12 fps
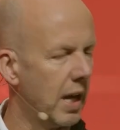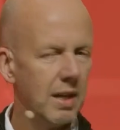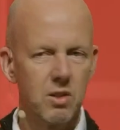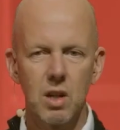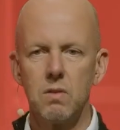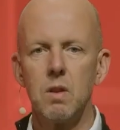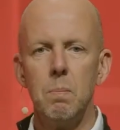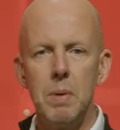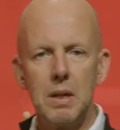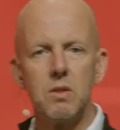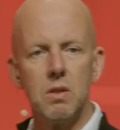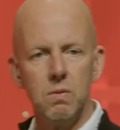It's kind of the
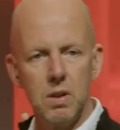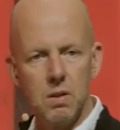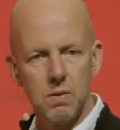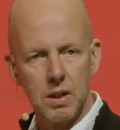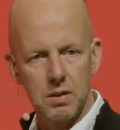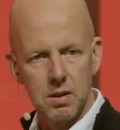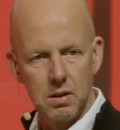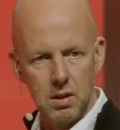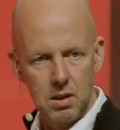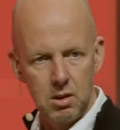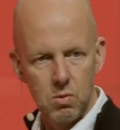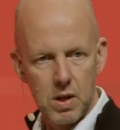biggest TV event
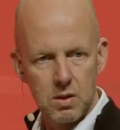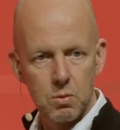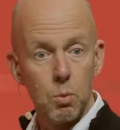in the US.